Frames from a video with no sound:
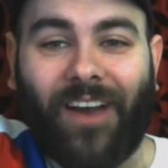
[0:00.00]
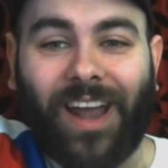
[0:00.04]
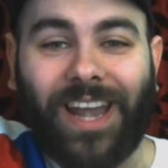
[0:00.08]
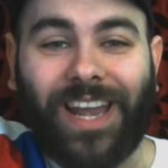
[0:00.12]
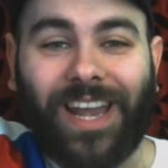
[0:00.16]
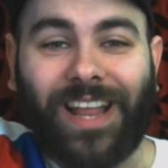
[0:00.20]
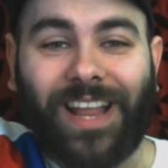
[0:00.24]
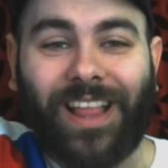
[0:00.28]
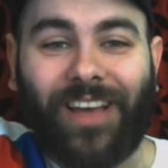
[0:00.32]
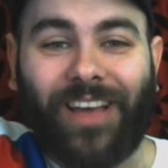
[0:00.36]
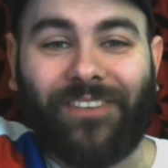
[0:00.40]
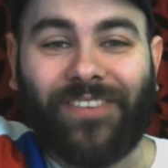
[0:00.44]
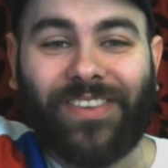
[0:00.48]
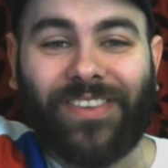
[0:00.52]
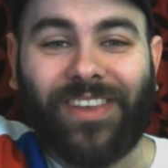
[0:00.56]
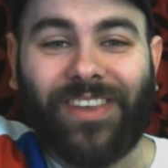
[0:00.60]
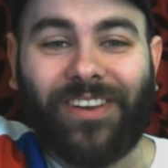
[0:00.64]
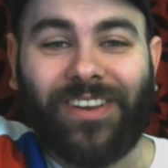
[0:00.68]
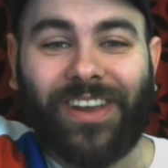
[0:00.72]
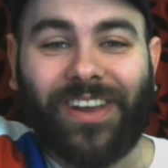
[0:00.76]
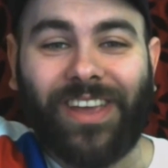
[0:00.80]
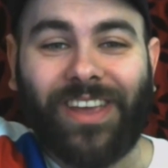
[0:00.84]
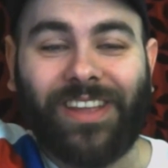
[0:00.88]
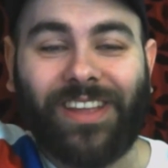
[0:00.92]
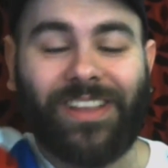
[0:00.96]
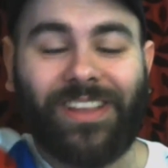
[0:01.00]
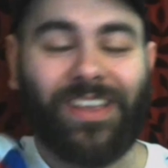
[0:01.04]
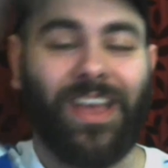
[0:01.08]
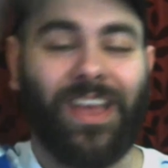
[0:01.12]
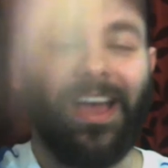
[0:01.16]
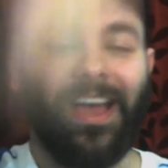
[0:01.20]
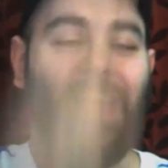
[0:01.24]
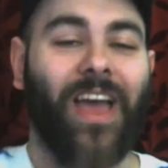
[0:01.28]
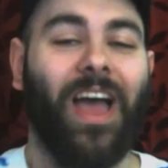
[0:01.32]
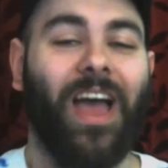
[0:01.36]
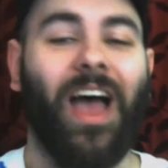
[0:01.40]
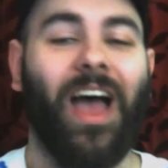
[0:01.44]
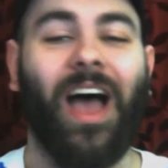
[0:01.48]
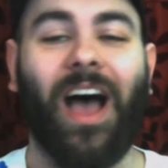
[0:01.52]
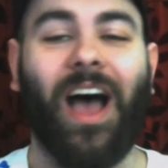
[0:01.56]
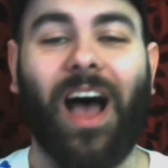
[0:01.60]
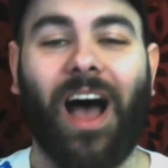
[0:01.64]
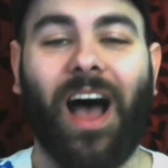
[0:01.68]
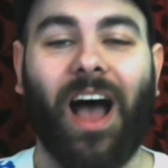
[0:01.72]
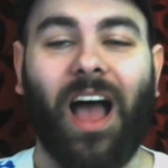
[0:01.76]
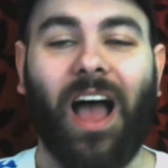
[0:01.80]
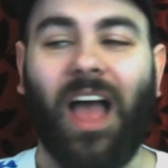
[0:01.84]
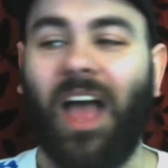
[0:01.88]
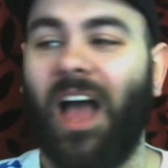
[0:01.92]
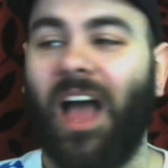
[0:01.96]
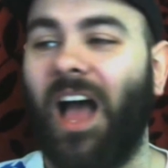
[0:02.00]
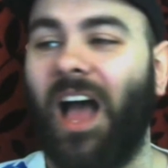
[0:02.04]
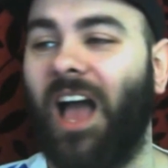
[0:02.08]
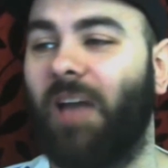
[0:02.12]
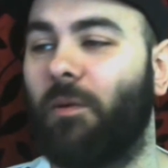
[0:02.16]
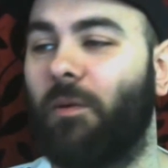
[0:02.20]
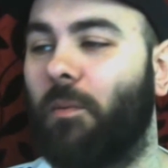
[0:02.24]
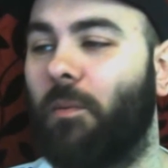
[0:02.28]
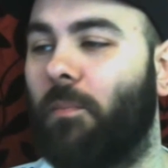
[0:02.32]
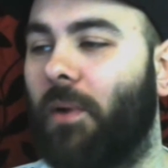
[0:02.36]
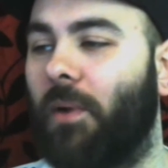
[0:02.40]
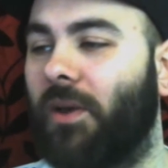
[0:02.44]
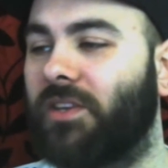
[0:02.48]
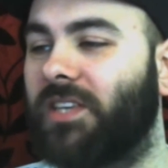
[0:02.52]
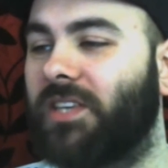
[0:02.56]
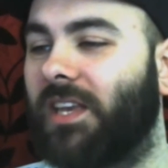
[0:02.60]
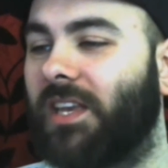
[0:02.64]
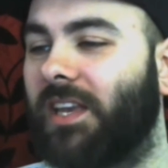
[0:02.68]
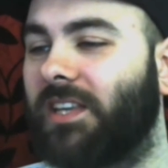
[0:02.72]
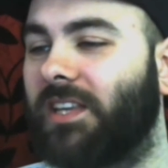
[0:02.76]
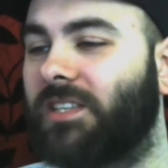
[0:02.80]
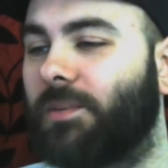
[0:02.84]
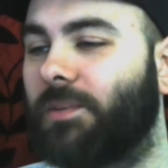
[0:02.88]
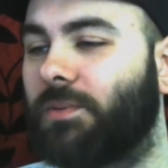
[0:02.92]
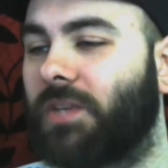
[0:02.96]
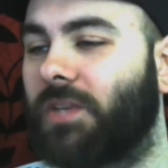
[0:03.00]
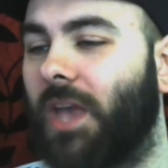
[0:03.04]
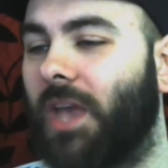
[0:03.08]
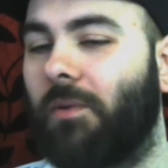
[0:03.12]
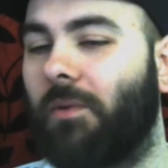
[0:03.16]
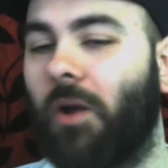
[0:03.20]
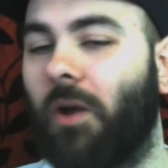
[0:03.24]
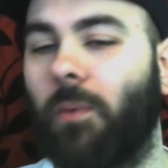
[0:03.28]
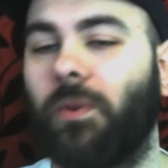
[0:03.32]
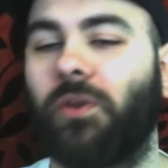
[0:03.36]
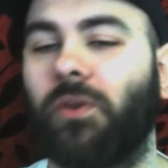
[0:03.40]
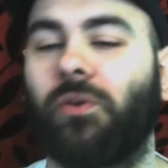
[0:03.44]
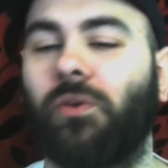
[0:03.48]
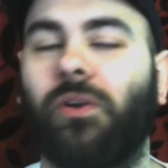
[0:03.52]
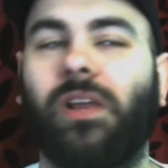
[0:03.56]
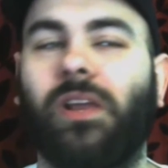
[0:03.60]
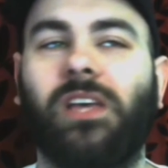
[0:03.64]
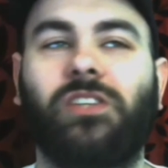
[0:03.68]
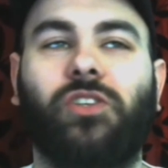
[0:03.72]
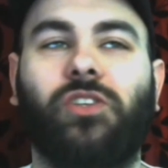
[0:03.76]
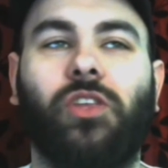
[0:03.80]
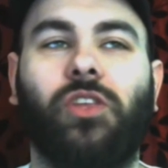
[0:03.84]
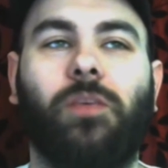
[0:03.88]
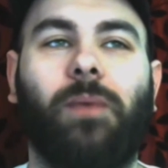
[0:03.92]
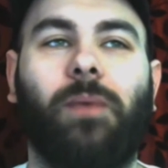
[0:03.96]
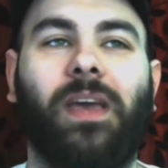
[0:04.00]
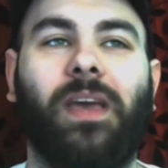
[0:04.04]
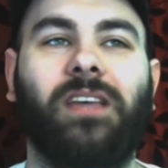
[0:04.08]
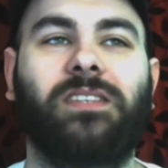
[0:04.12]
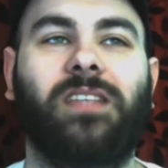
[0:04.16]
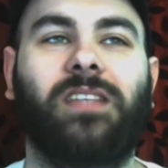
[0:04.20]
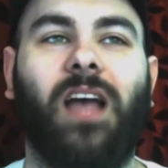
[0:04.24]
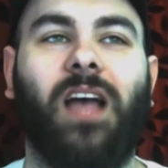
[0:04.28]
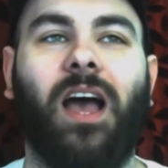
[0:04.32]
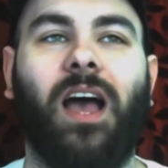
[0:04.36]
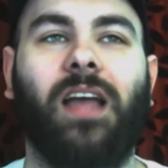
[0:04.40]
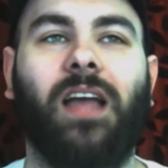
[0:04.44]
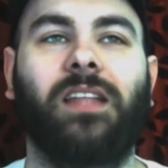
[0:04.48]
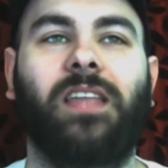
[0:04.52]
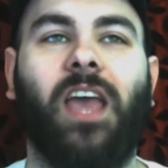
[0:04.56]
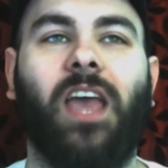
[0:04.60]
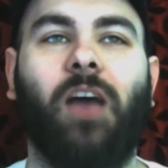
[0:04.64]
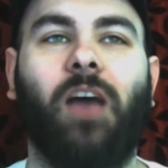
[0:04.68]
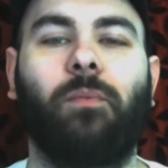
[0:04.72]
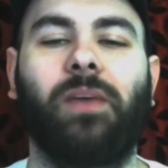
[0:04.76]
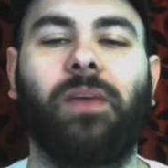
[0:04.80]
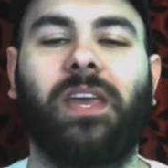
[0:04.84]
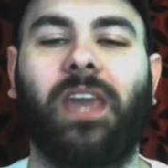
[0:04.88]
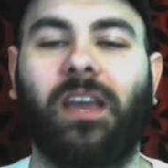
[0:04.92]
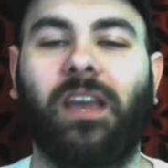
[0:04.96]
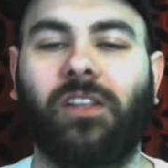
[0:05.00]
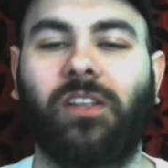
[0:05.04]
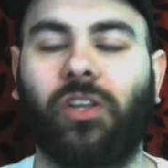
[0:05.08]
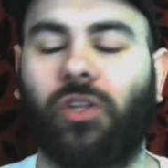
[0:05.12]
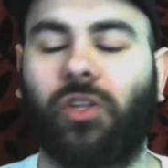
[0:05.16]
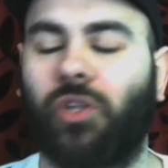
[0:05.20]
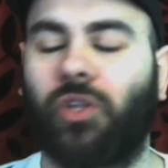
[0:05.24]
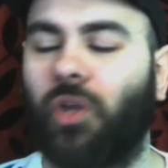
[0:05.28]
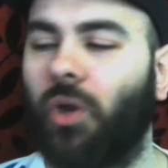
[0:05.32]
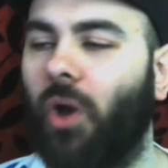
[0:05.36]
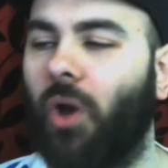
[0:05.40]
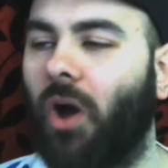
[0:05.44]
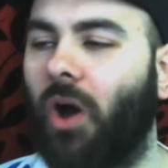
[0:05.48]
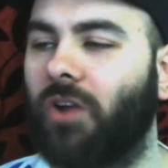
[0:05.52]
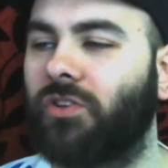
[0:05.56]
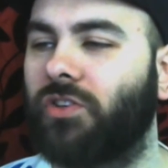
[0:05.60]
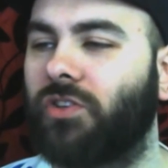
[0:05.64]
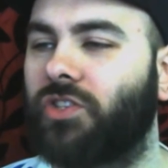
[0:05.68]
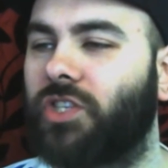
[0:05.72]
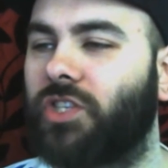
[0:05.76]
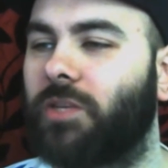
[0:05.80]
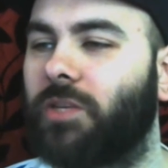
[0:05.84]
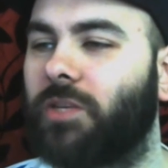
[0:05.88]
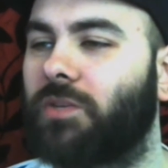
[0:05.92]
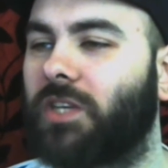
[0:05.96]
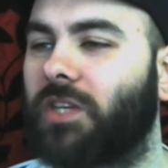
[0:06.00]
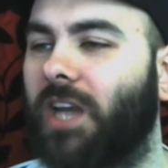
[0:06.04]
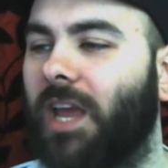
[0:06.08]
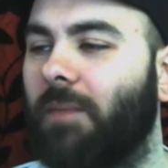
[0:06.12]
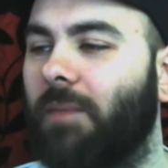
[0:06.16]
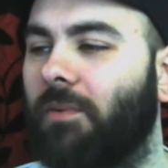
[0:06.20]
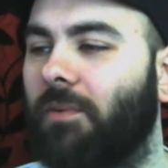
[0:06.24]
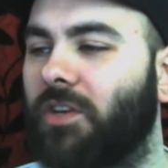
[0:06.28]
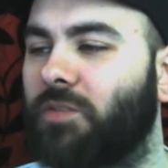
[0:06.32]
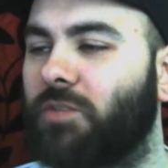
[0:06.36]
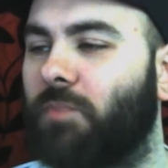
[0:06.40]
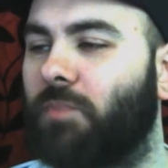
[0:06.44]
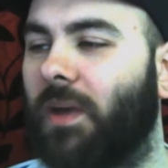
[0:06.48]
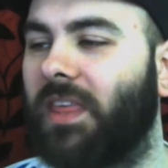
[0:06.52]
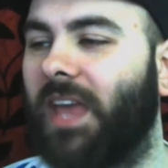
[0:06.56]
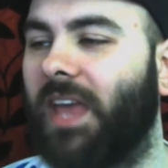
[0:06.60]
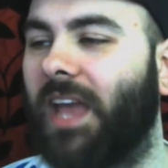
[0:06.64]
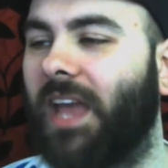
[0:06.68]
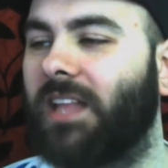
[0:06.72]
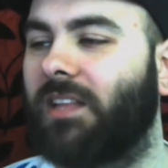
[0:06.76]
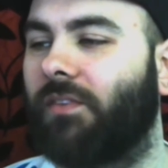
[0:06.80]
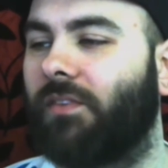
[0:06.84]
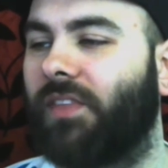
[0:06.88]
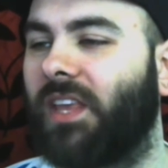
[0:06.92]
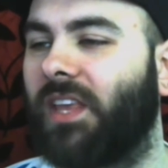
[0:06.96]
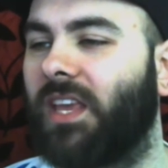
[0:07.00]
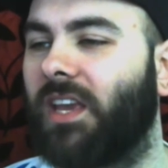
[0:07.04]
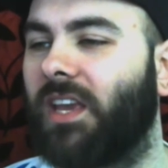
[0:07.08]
help hit my on the heat. I'm in Bowzy, like, subscribe, comment, you know the rest of the best, and help me get to 200 subscribers by the end of the